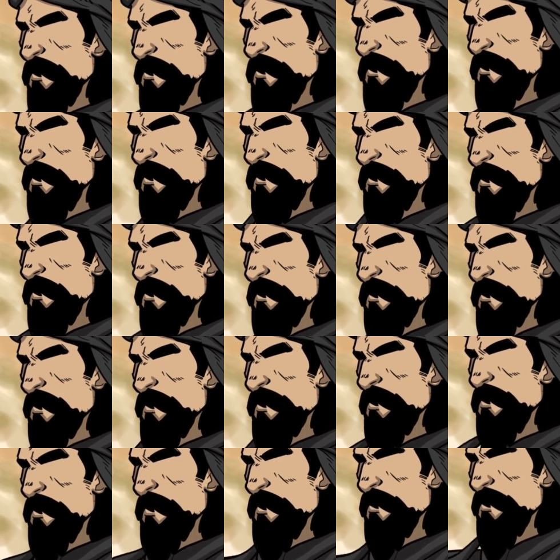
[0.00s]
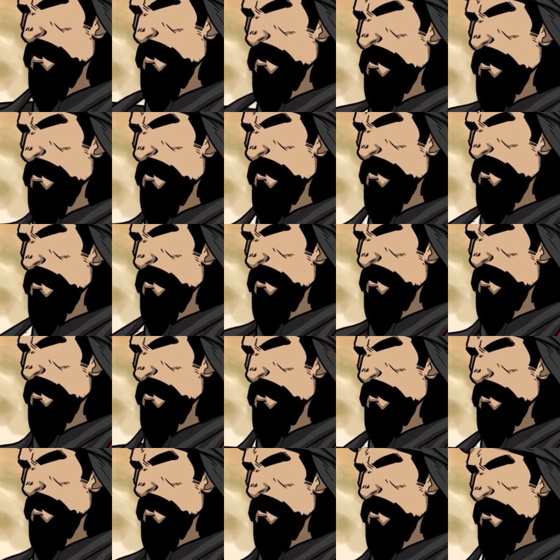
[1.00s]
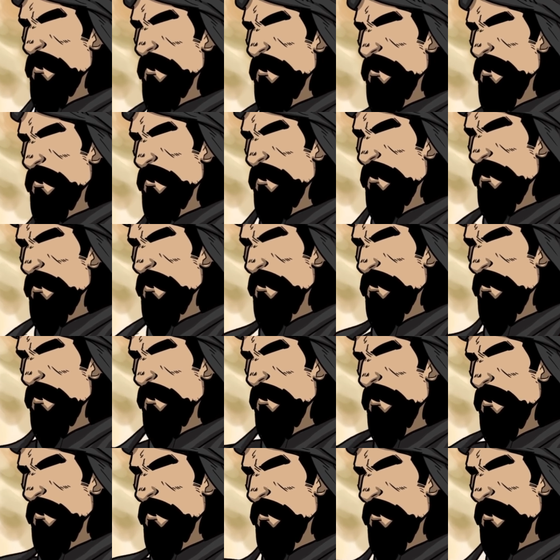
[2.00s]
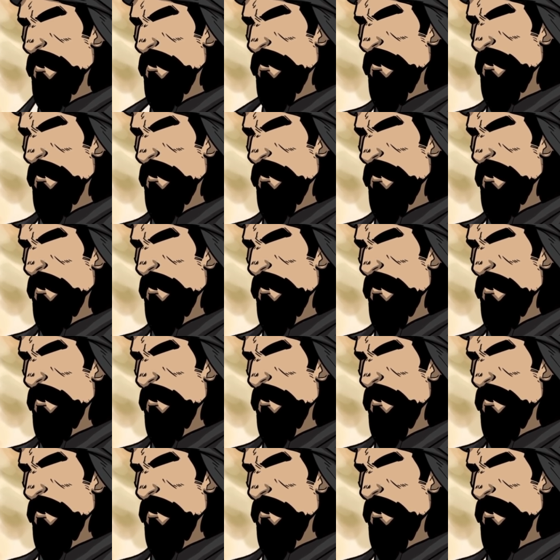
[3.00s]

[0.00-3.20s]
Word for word: from a long and bloody civil war. And he